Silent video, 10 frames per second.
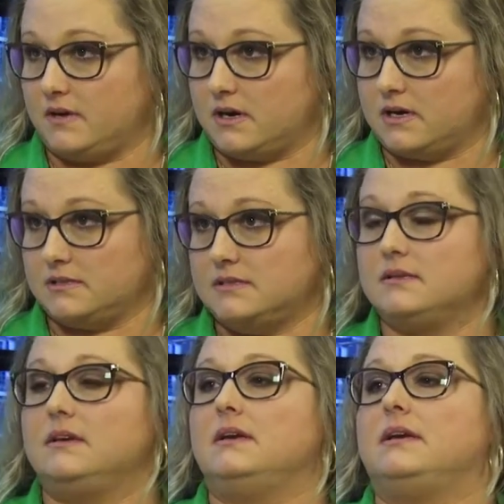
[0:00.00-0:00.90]
art
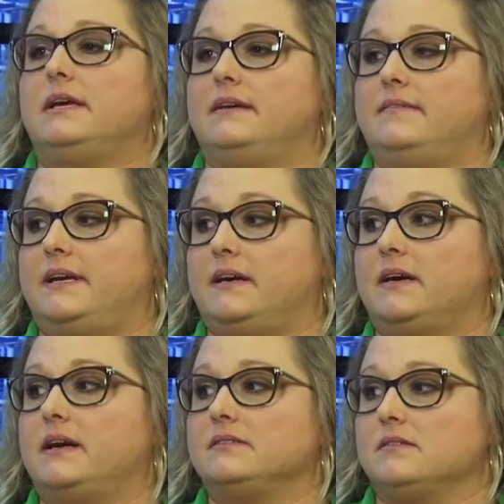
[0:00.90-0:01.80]
in
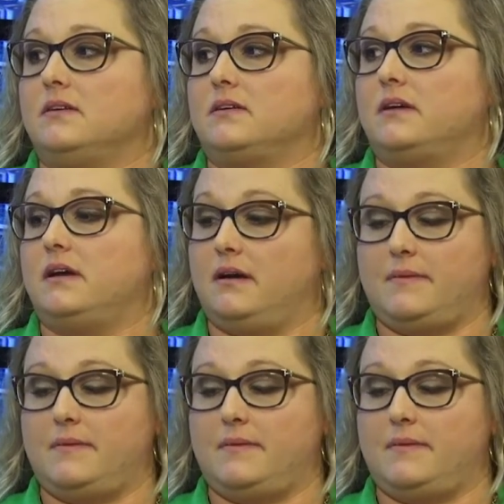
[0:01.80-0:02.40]
there, as well